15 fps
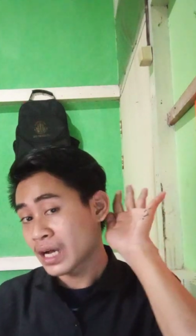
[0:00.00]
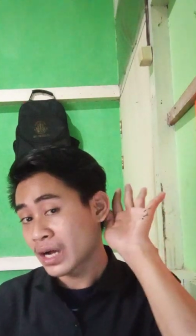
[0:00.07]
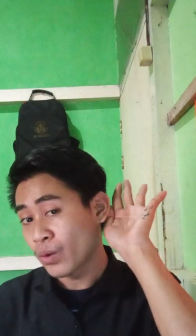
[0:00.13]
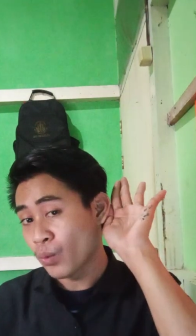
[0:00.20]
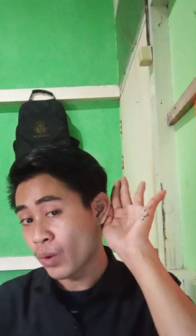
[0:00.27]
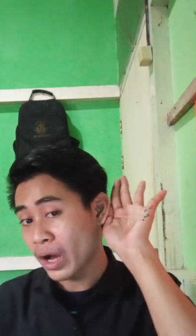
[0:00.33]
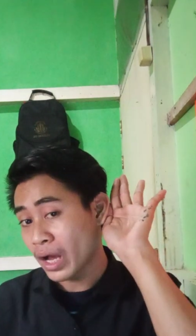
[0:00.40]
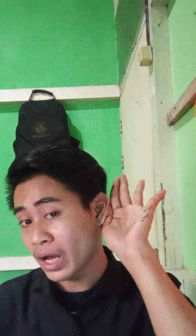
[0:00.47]

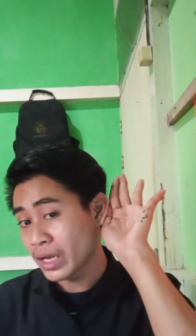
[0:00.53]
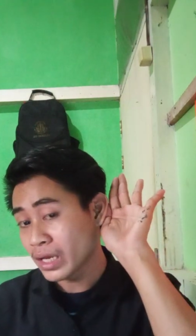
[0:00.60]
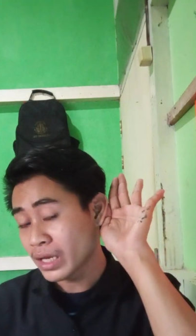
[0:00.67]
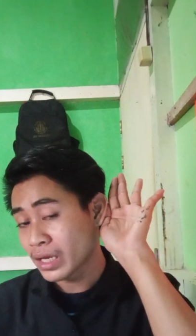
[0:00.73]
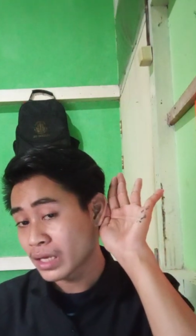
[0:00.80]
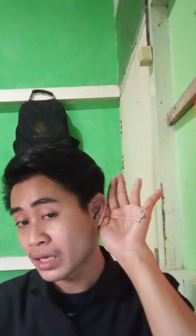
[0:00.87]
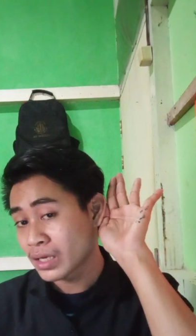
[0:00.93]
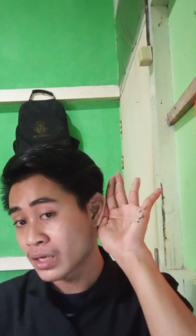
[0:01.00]

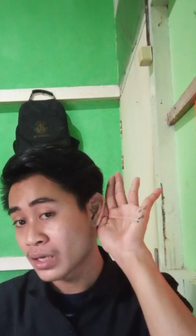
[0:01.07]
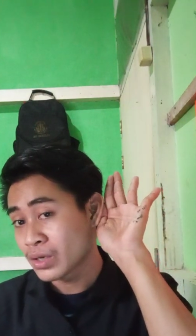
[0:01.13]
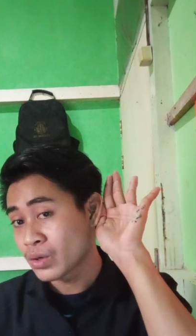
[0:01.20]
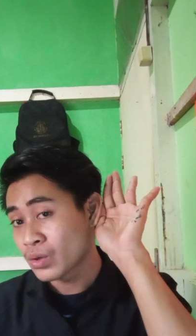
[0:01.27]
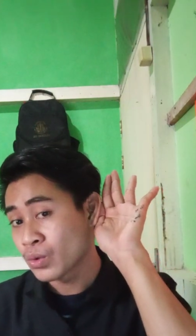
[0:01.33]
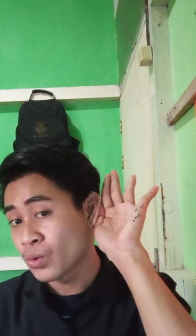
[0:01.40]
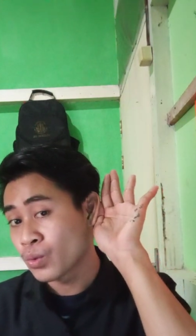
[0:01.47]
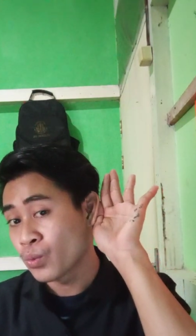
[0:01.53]

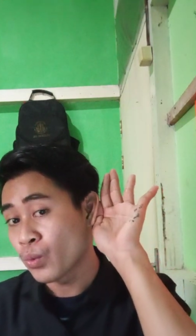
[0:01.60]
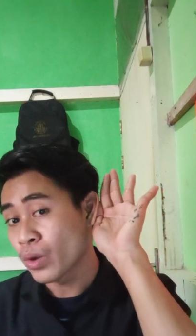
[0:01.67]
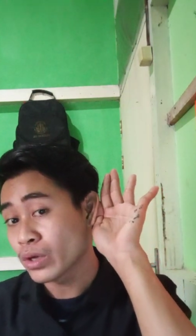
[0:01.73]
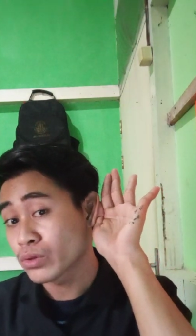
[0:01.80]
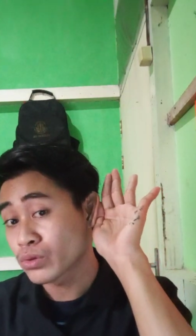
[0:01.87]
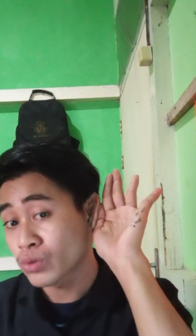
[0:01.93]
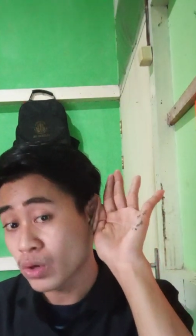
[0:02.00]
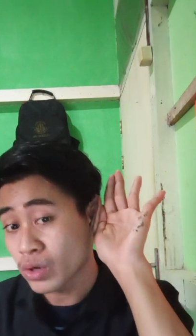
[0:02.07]
what are you
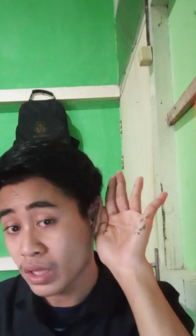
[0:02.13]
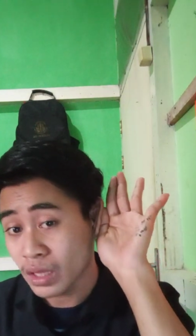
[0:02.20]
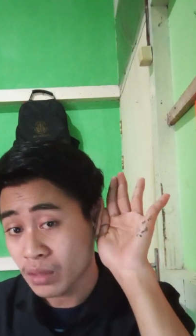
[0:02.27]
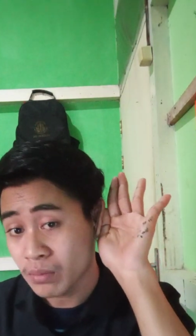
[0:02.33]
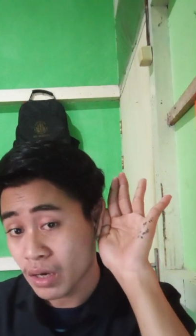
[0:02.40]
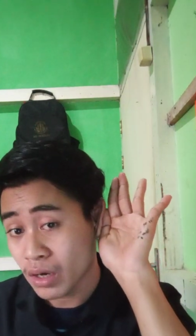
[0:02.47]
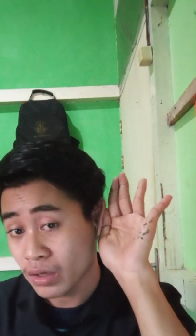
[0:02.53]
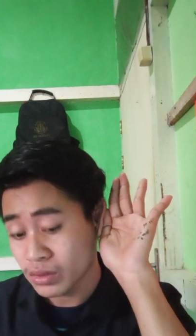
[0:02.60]
talking
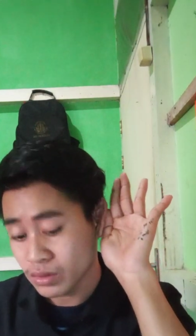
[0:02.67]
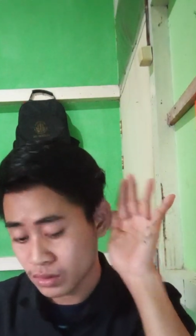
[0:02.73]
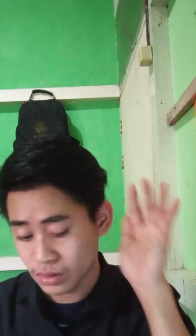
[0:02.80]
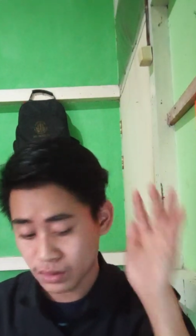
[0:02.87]
about?